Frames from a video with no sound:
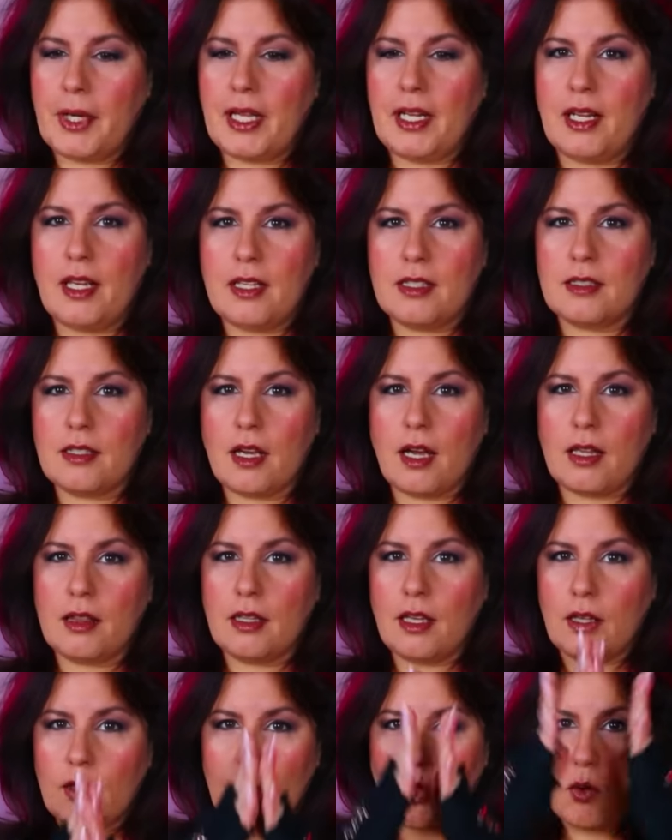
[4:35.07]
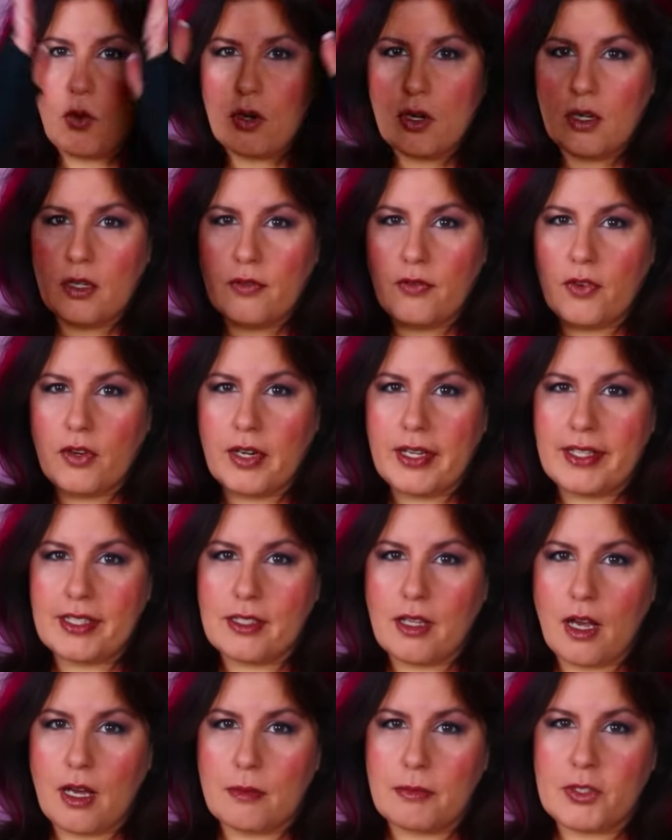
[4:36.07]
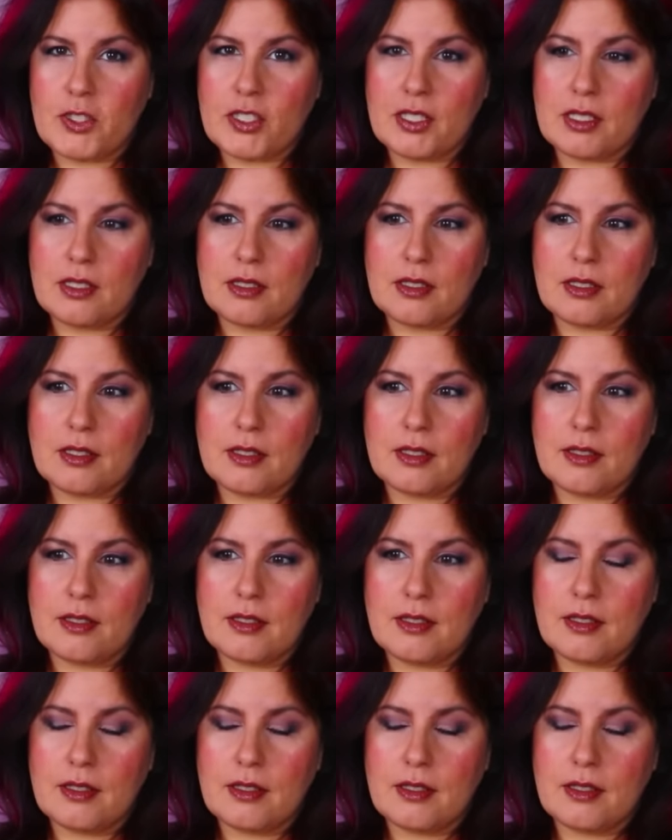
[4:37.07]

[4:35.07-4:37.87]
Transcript: But he's got the Lord for his options.